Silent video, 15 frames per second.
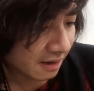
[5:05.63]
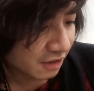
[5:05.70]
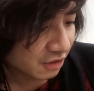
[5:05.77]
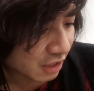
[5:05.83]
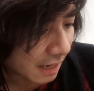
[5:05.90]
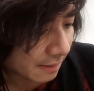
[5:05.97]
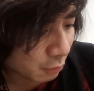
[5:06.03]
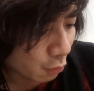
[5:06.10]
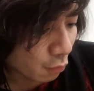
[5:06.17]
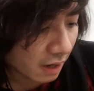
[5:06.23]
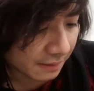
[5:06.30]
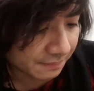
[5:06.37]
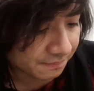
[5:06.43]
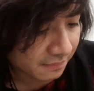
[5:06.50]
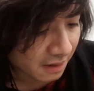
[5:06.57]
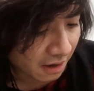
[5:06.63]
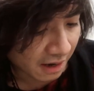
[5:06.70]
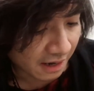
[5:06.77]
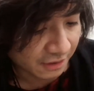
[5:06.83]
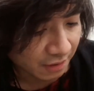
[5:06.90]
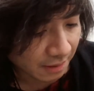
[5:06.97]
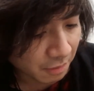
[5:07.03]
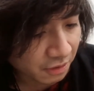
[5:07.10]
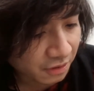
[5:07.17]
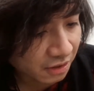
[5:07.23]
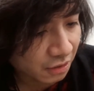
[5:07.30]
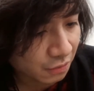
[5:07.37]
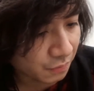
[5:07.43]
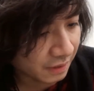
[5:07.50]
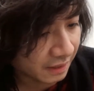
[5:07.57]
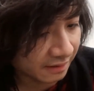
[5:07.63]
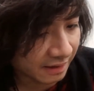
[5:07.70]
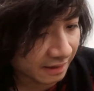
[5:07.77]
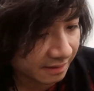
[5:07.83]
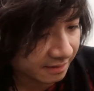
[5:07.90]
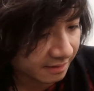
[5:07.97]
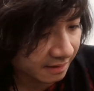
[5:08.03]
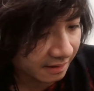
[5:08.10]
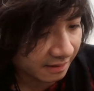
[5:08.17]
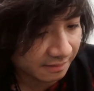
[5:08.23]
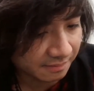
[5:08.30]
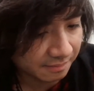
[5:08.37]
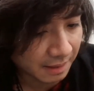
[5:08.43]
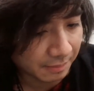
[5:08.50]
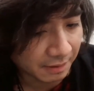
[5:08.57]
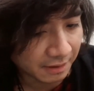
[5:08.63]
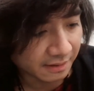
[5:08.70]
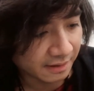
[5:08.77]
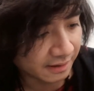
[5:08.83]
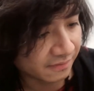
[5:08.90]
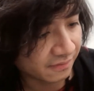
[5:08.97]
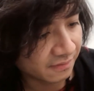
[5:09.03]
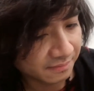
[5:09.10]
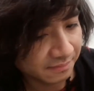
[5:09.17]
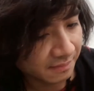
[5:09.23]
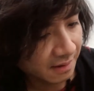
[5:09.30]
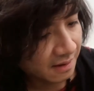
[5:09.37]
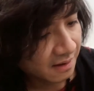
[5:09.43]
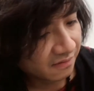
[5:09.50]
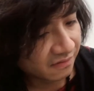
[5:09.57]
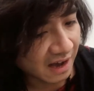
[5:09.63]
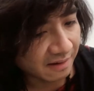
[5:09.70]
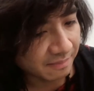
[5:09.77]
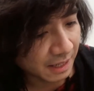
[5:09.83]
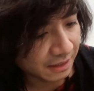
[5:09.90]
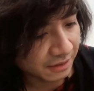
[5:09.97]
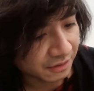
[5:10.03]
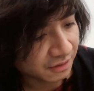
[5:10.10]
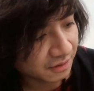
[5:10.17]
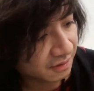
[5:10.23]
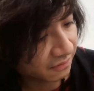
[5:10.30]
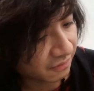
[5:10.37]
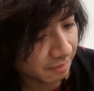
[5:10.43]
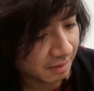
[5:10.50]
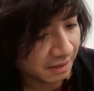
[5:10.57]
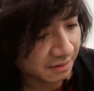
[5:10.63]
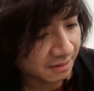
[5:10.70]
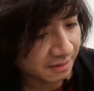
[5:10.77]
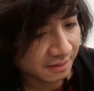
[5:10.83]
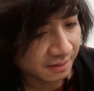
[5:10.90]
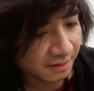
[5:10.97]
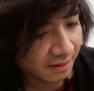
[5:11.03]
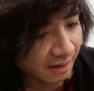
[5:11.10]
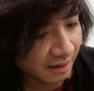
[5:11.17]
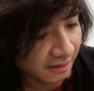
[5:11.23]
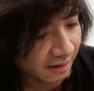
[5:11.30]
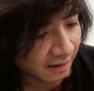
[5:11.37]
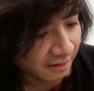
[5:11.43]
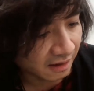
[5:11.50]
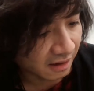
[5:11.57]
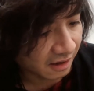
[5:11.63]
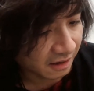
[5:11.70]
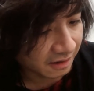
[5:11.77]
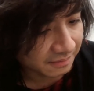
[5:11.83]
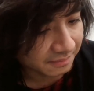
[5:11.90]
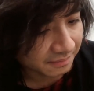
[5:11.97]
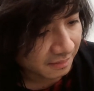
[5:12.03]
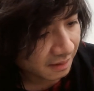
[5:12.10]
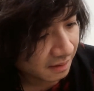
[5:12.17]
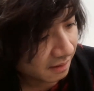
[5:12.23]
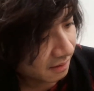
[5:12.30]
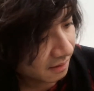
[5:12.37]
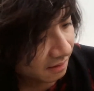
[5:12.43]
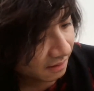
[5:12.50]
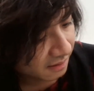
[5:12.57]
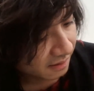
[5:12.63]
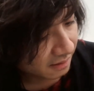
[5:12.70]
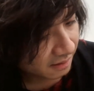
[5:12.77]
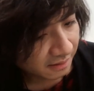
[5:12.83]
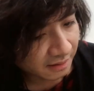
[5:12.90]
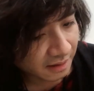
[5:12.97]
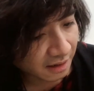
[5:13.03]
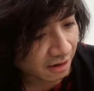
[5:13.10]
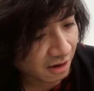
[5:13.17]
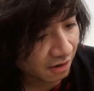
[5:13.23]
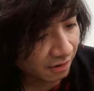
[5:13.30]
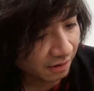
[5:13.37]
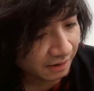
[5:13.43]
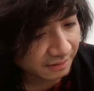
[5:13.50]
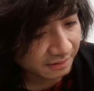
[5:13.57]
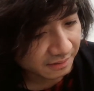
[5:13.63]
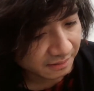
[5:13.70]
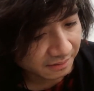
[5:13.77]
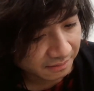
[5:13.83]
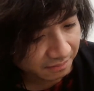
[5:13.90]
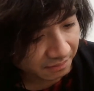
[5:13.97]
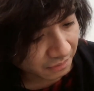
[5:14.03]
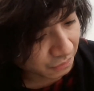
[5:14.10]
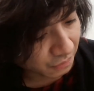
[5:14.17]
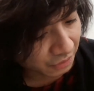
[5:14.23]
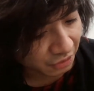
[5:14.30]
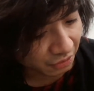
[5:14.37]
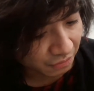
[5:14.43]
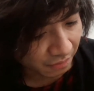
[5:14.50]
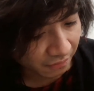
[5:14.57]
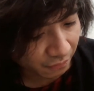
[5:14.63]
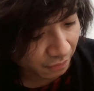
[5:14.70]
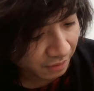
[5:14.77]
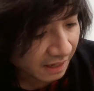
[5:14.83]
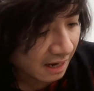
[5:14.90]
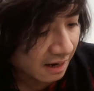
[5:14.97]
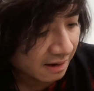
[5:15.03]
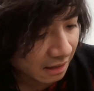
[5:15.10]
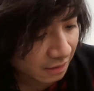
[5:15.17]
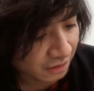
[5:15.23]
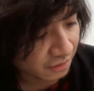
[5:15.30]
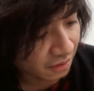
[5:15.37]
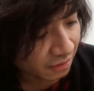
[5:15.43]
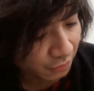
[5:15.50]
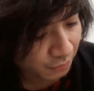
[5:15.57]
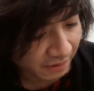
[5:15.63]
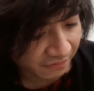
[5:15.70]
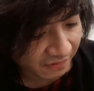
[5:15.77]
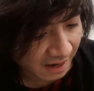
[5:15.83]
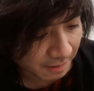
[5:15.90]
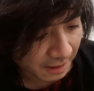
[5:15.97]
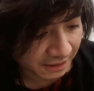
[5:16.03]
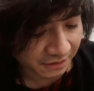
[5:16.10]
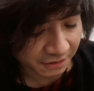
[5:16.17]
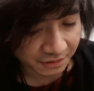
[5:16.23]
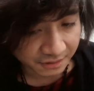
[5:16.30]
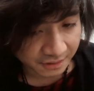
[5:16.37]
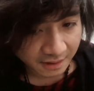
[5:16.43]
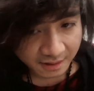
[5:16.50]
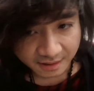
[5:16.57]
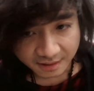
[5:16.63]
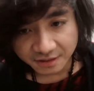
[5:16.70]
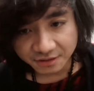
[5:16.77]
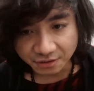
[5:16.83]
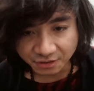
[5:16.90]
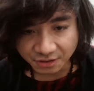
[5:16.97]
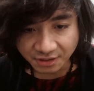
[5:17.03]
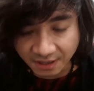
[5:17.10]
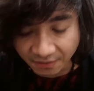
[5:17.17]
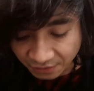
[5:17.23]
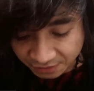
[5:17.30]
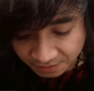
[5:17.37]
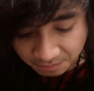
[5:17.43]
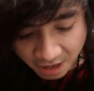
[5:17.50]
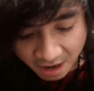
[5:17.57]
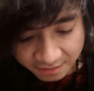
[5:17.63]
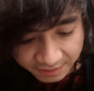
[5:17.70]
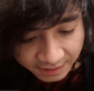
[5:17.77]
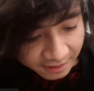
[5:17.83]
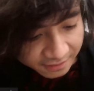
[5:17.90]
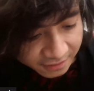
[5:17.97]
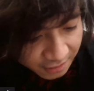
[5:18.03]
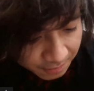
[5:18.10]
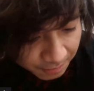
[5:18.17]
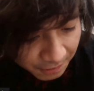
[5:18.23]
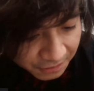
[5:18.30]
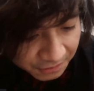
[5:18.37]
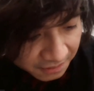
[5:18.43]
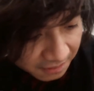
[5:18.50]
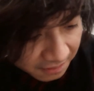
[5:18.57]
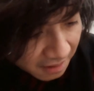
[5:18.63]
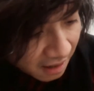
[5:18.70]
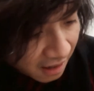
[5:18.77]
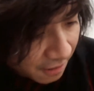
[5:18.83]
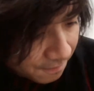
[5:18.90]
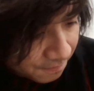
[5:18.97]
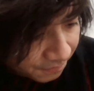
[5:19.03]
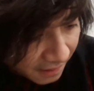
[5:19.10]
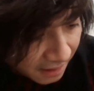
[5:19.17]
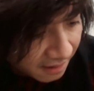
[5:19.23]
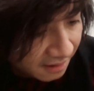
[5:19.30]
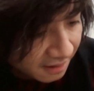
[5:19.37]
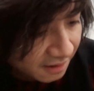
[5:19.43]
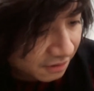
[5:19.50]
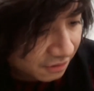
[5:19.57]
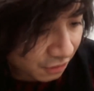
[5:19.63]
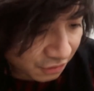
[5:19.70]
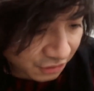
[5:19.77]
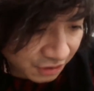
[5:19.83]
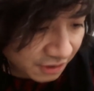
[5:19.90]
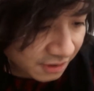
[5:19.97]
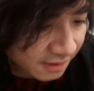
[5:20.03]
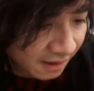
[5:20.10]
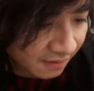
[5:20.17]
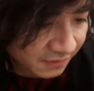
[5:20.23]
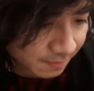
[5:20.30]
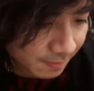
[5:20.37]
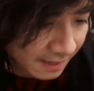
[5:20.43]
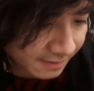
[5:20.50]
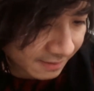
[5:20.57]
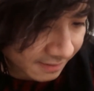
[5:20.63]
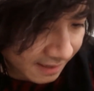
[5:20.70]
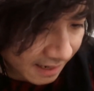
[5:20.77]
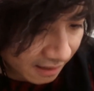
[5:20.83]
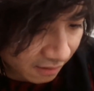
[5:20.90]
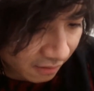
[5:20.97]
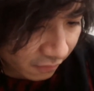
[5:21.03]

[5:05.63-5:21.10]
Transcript: chapter 1. All right, so I'm only going to read, like I said, maybe like 5 pages from this, and then I call it 1, 2, 3, 4. Yeah, I only read 5 pages. So just give you some context, I suppose. There's just enough space inside here